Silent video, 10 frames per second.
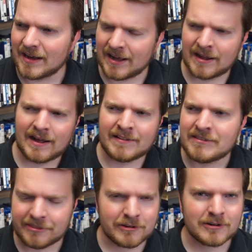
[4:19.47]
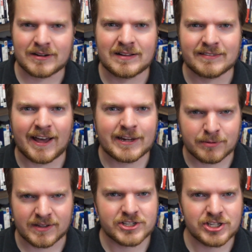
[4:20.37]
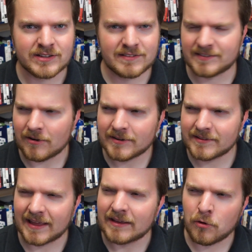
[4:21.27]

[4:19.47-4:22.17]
another line of production started,